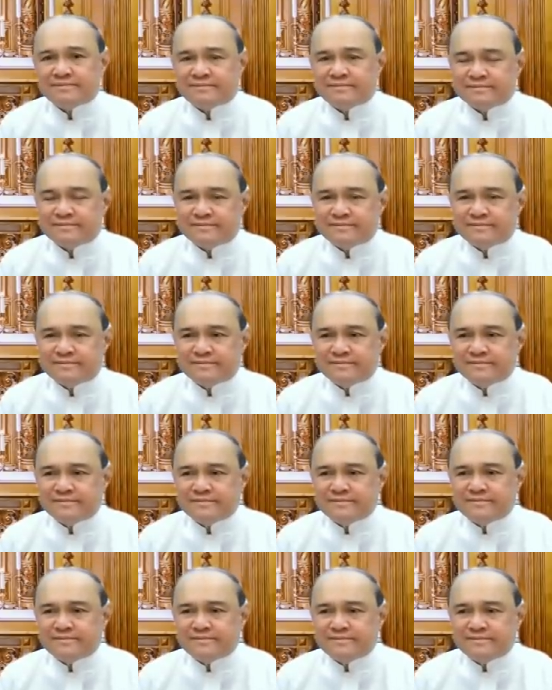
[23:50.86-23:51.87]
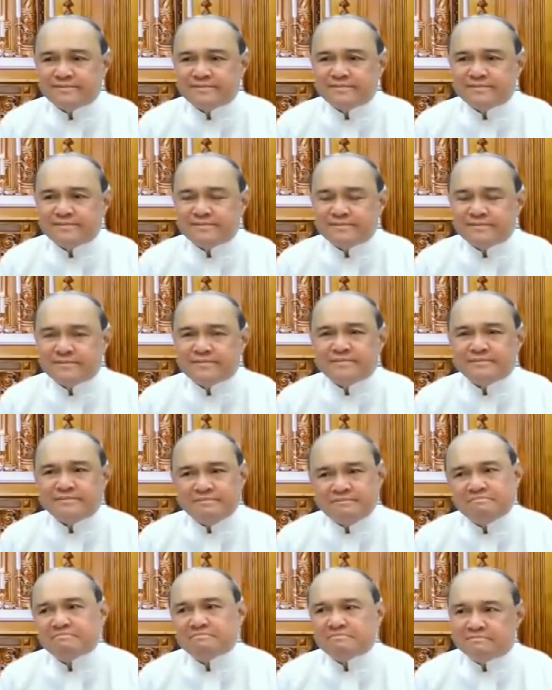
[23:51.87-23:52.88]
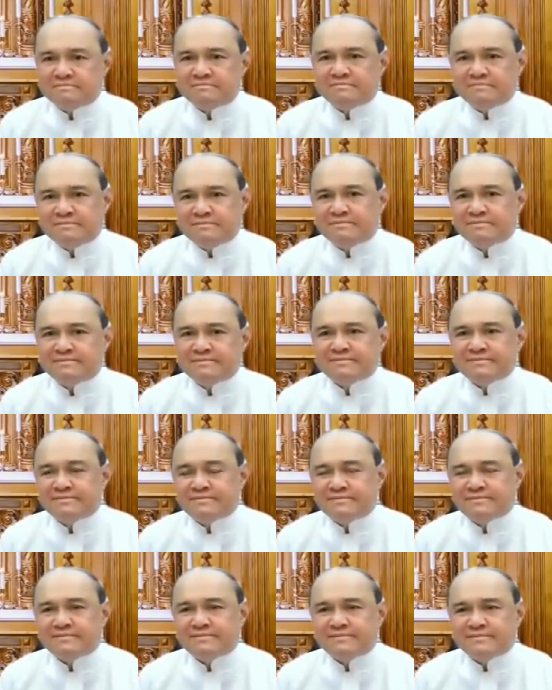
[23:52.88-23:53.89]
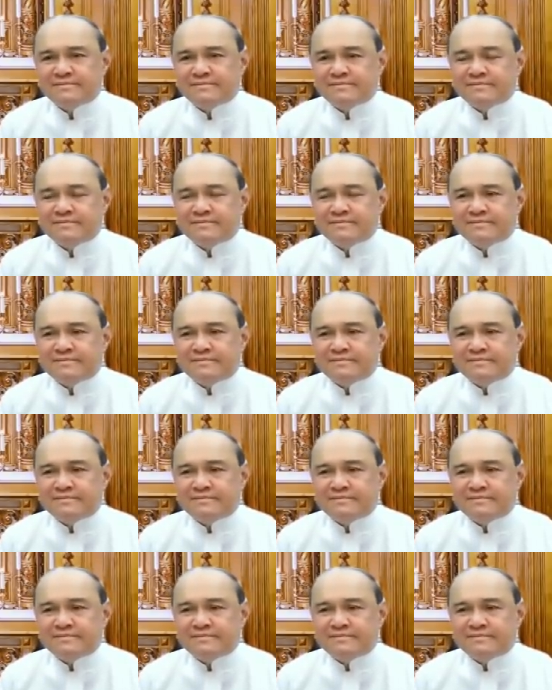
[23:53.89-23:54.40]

Nothing is said.